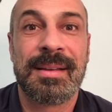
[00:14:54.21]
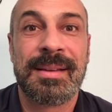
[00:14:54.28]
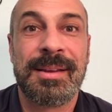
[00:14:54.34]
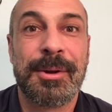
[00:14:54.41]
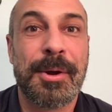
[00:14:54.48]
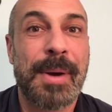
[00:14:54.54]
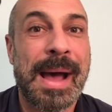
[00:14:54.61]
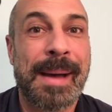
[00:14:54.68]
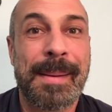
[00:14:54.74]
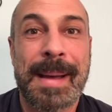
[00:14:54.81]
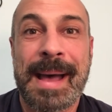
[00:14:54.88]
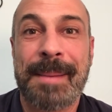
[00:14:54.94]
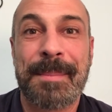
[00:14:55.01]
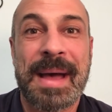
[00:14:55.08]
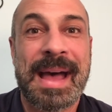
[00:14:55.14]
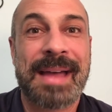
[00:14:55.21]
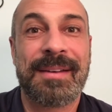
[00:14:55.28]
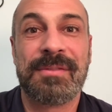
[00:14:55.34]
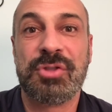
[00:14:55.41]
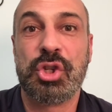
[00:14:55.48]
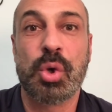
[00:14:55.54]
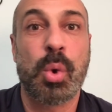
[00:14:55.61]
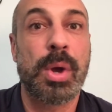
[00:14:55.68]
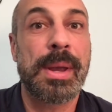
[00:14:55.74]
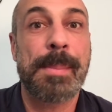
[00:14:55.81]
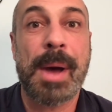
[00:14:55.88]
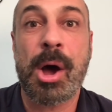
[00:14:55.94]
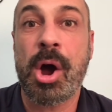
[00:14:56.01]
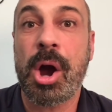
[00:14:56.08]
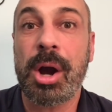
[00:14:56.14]
You know, I have joy in
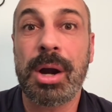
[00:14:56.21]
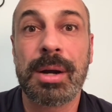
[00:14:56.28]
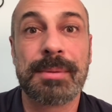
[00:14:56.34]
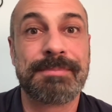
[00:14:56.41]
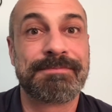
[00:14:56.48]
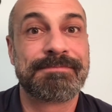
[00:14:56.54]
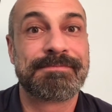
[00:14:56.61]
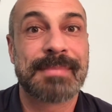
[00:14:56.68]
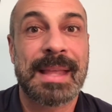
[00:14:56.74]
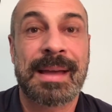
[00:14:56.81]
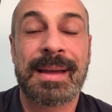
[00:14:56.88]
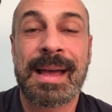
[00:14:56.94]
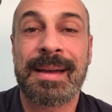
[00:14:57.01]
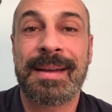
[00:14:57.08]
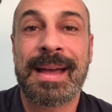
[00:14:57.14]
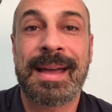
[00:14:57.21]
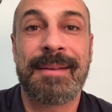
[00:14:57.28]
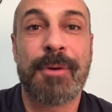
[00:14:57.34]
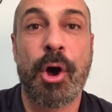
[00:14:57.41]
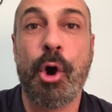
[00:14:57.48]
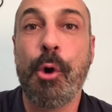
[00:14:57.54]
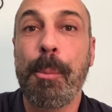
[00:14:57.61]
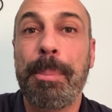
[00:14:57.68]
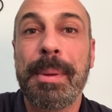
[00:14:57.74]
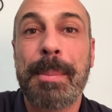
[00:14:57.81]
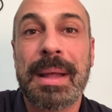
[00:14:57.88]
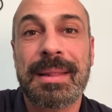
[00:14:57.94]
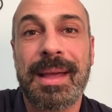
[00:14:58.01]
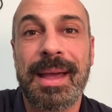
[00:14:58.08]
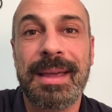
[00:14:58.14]
my heart. I have hope in
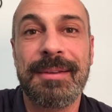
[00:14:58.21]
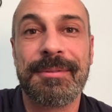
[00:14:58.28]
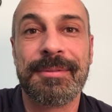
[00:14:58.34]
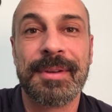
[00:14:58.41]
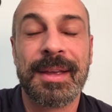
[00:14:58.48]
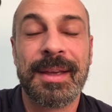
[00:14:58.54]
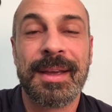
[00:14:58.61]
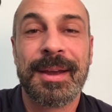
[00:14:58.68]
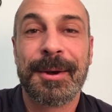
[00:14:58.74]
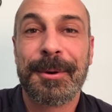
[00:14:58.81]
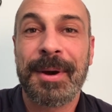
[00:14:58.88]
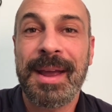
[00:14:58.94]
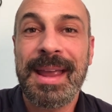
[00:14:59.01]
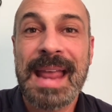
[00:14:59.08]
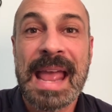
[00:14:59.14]
my life, right?